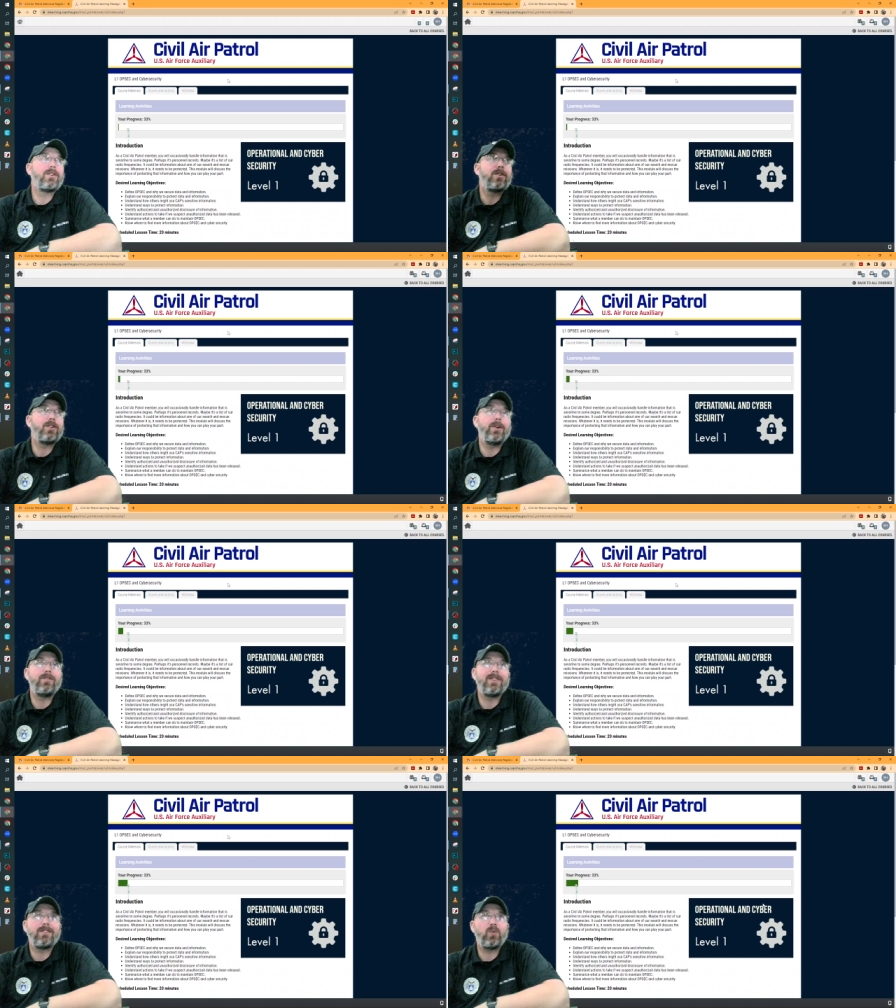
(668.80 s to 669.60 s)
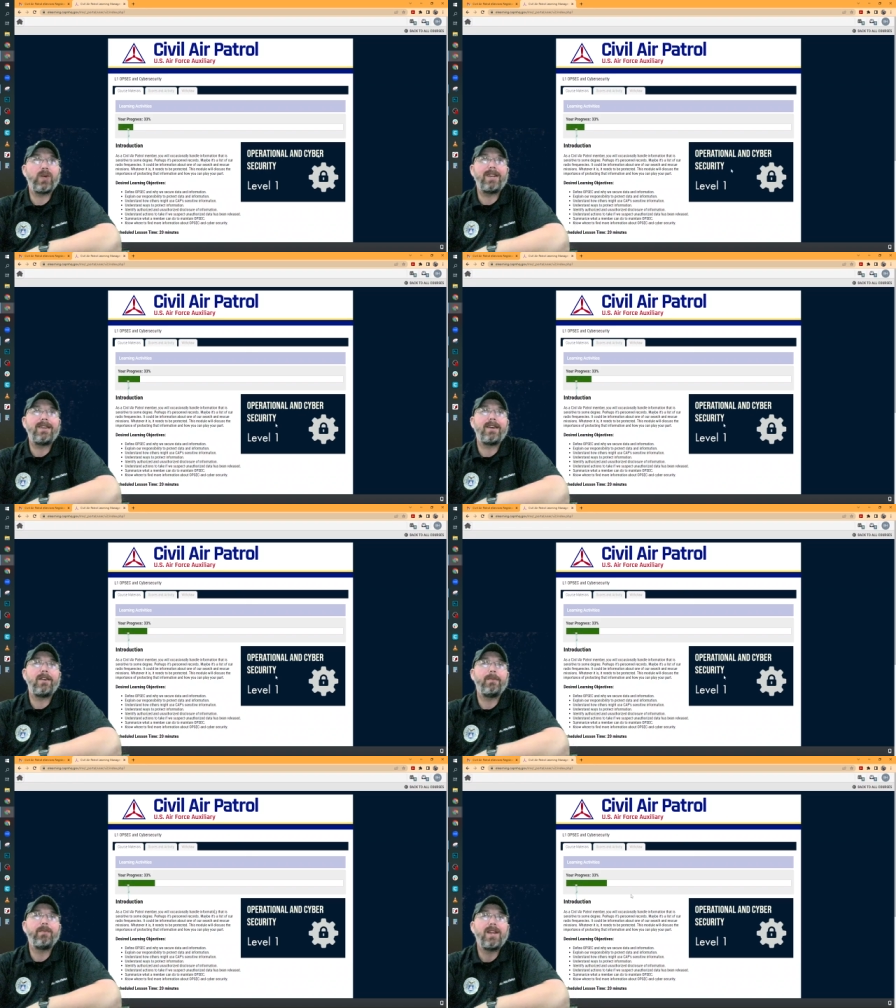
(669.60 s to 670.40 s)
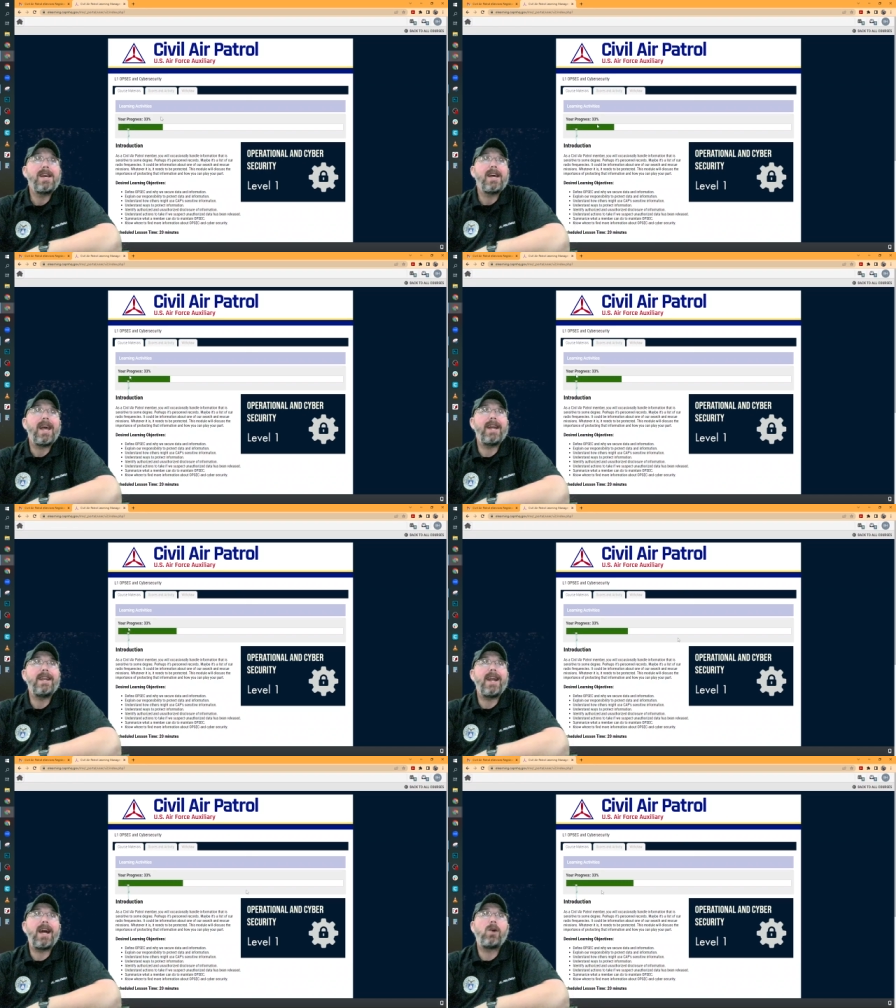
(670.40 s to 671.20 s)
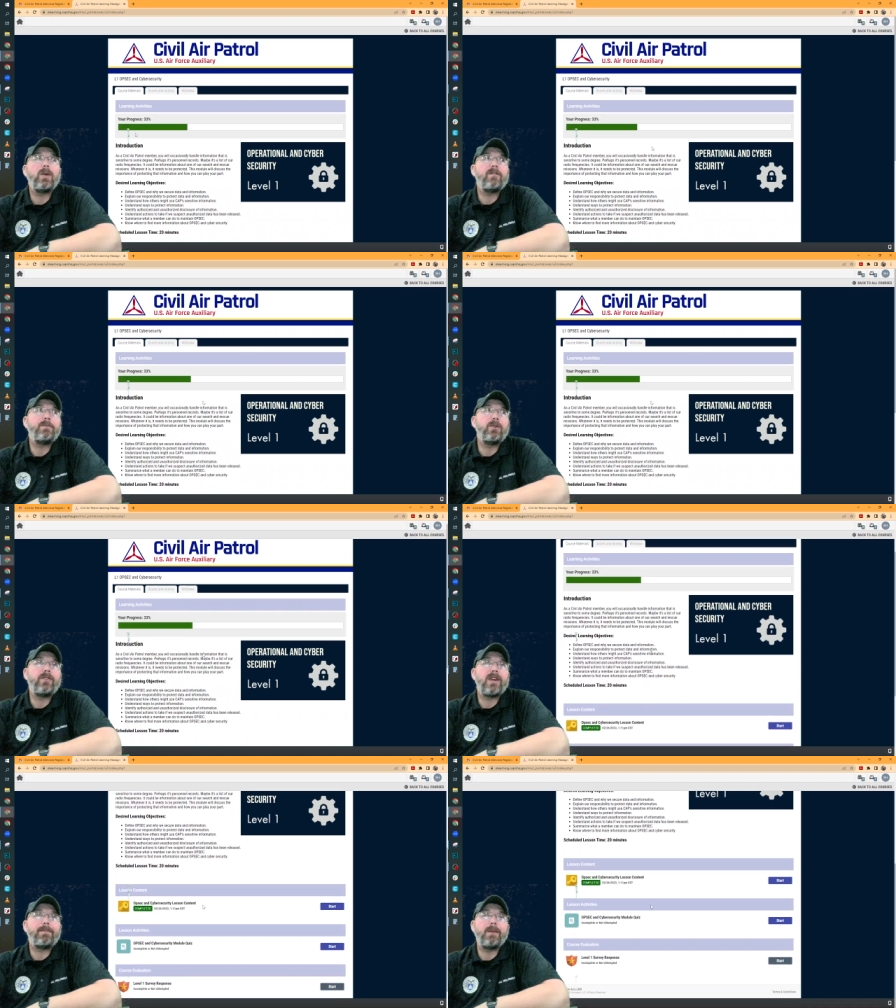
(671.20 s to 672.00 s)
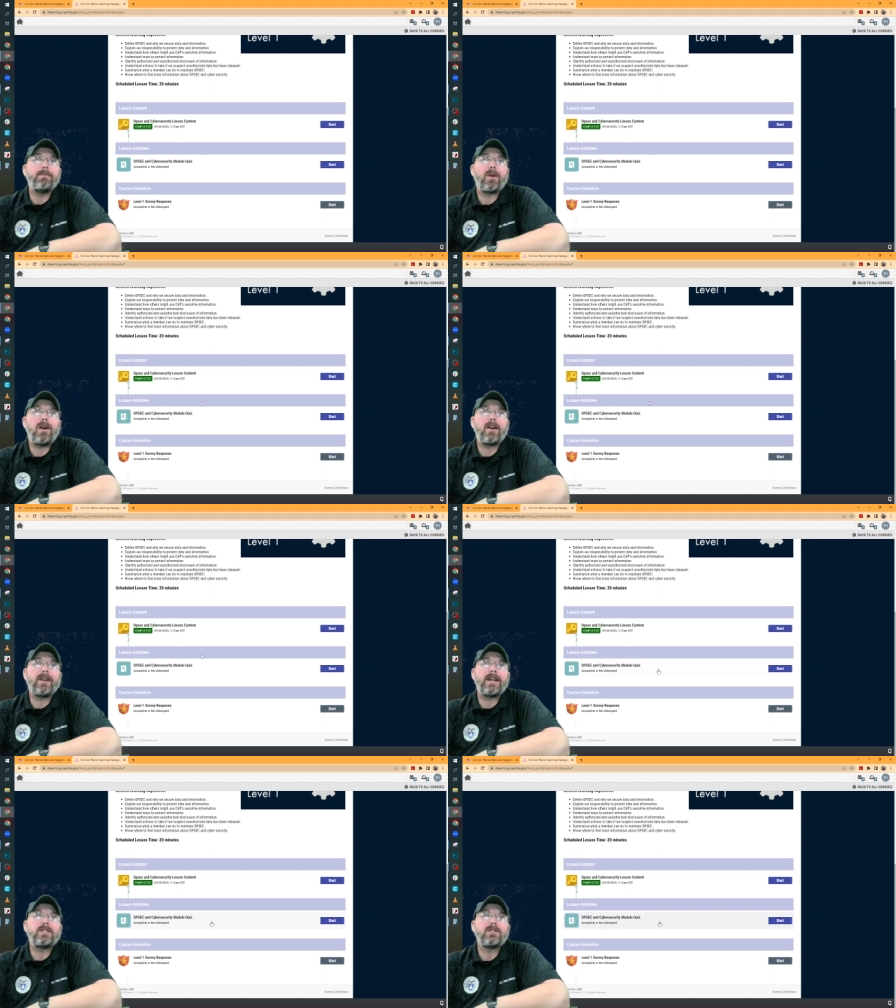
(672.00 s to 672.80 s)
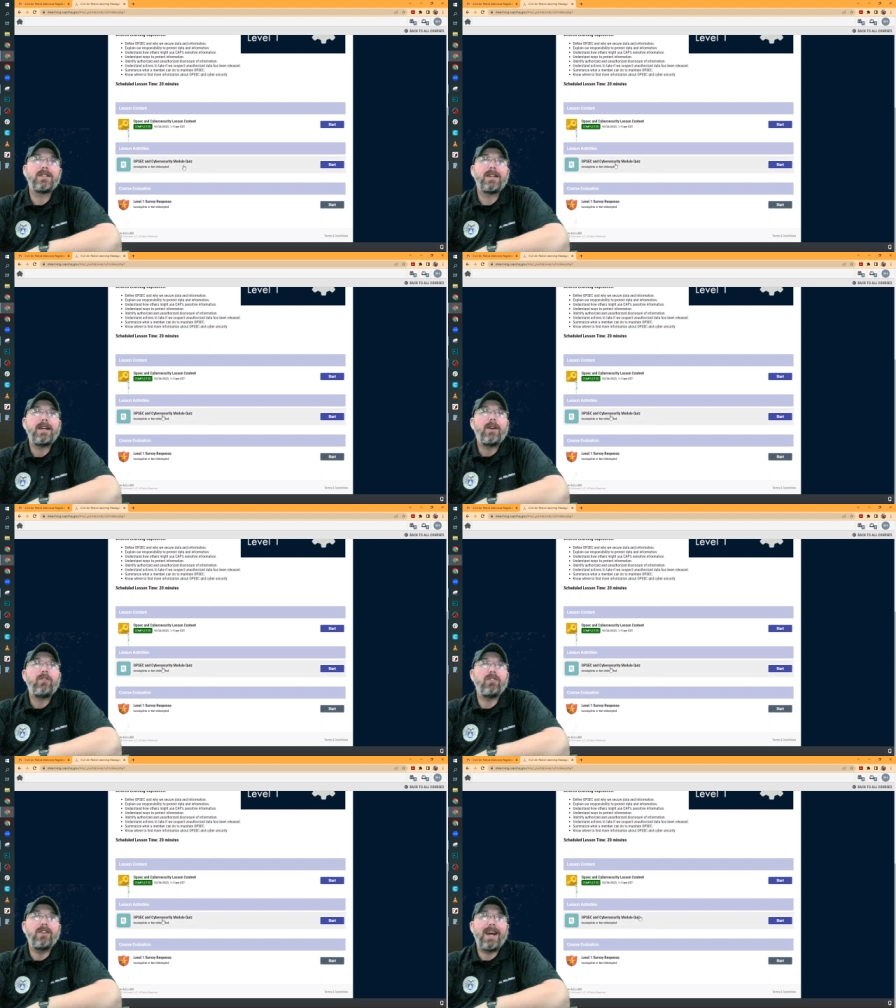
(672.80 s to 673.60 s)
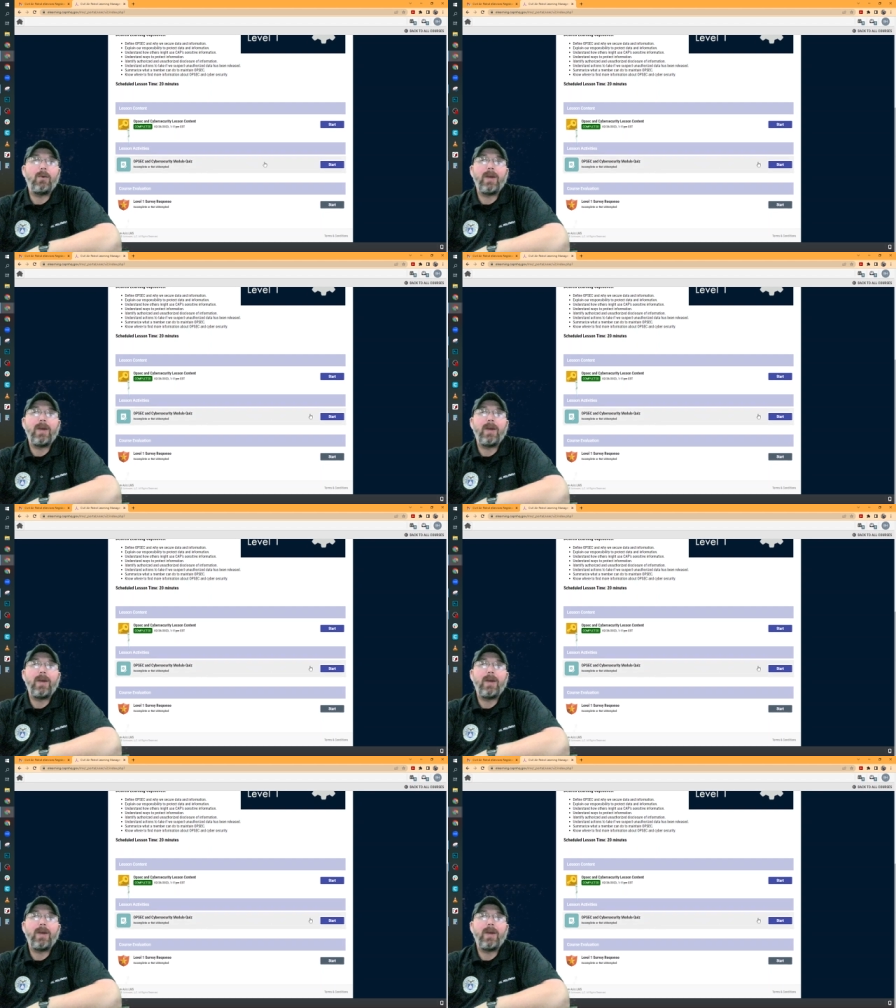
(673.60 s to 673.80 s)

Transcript: Close this window. And now we've moved up in progress. So now we